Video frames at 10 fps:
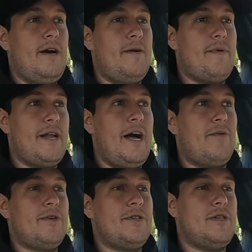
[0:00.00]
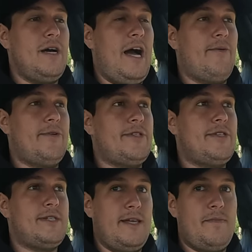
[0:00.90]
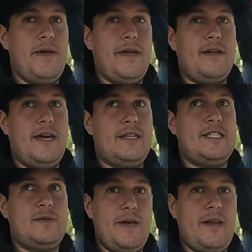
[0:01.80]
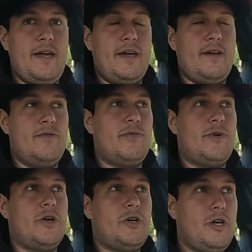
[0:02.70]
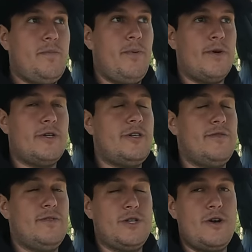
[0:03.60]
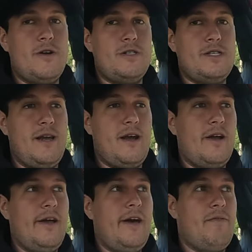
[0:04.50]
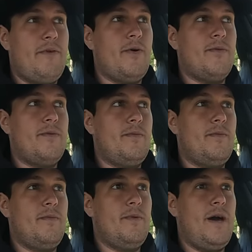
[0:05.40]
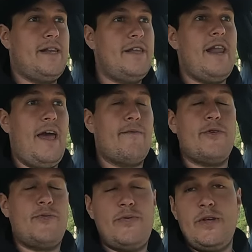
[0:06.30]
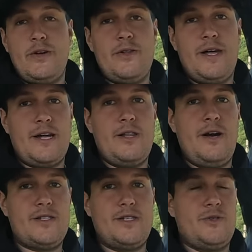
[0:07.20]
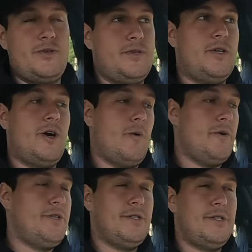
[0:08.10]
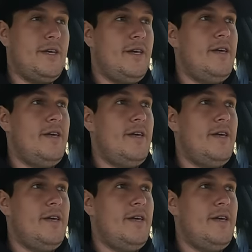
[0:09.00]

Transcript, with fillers: I mean, I was I was slipping and spinning for a good portion of the turns there. I felt I didn't ever feel like I lost control of the car, which is